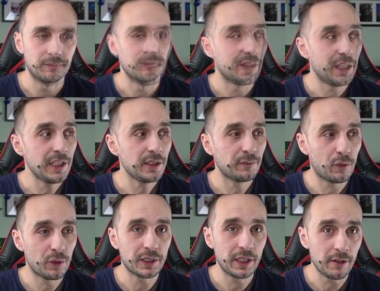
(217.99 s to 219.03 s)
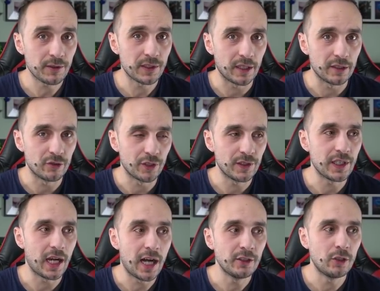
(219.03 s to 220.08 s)
These 4 chaos dungeons
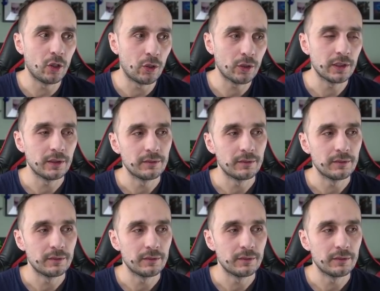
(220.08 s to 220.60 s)
unlock